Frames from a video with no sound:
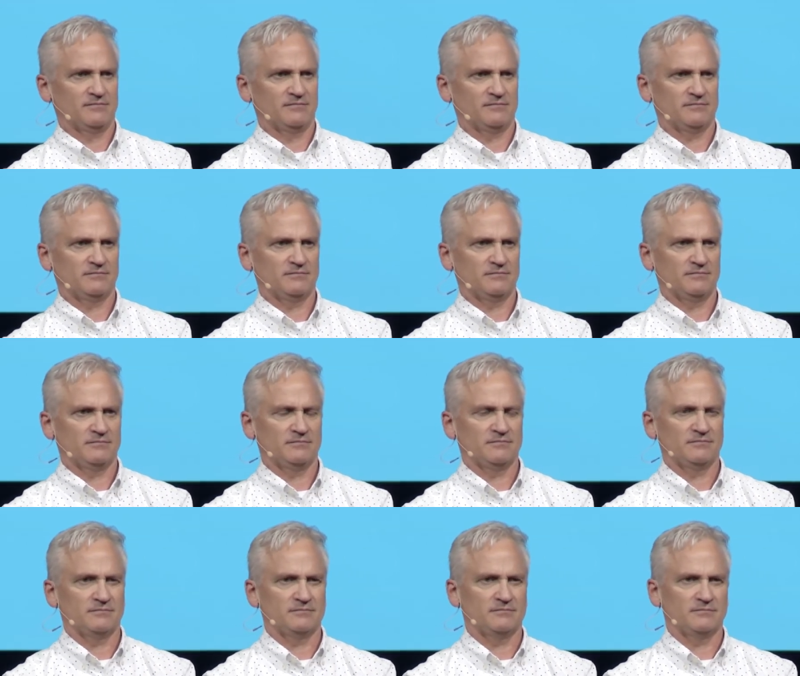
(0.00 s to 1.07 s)

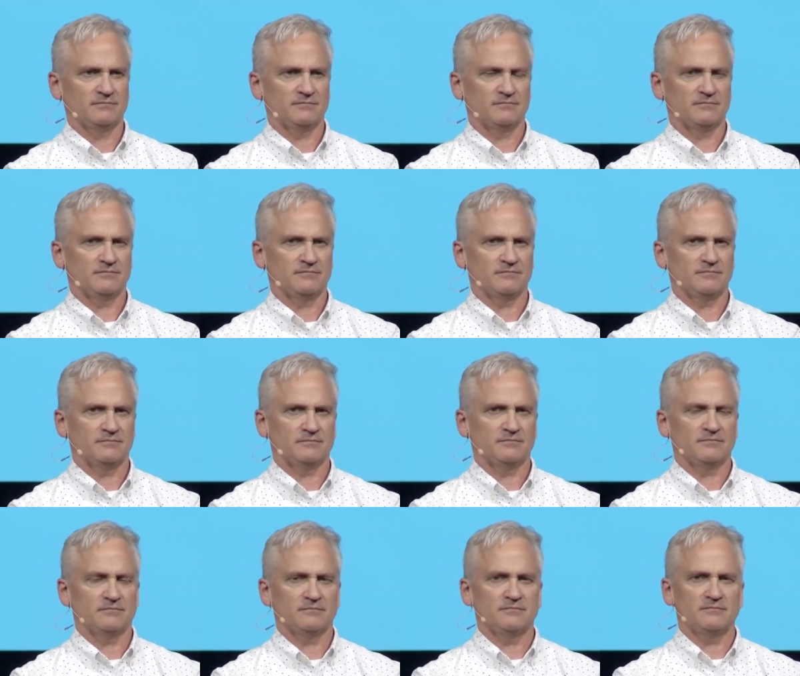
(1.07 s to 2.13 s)

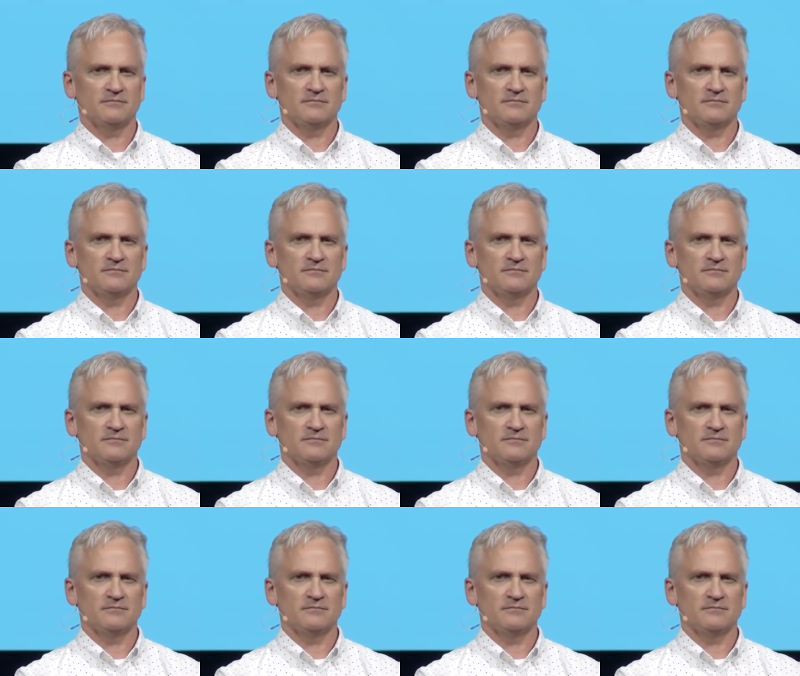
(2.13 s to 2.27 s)
Nobody speaks.